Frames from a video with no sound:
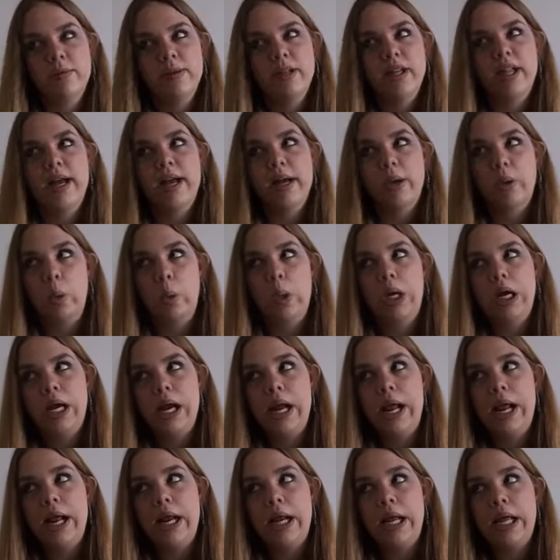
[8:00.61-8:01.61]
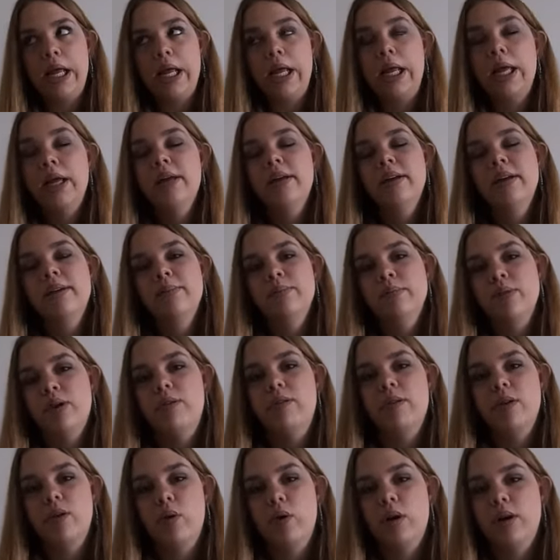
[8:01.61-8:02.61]
You'll be like, what, Annie?
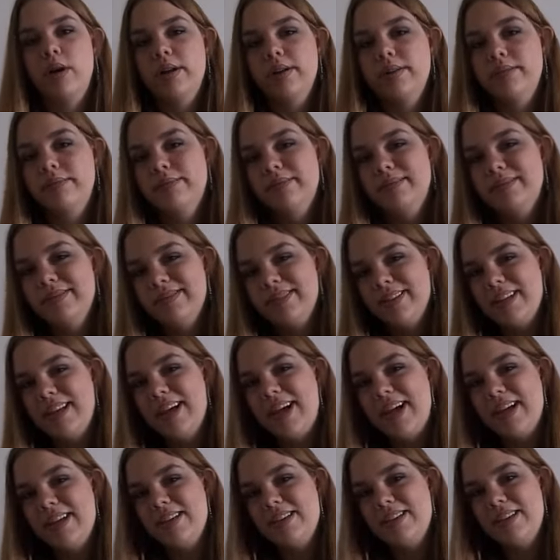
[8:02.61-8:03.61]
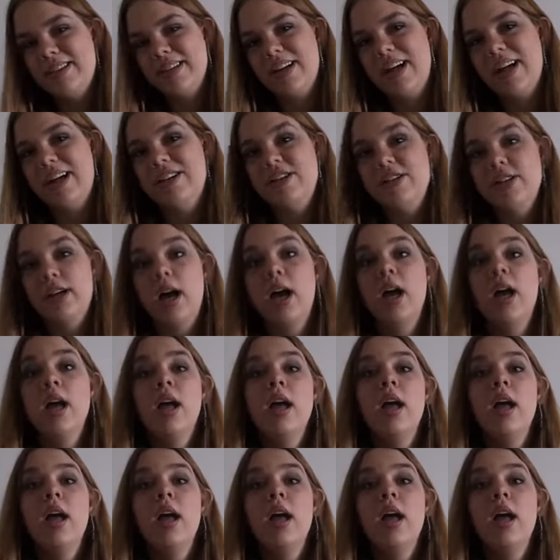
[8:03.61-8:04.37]
Pre-recorded. I still got you.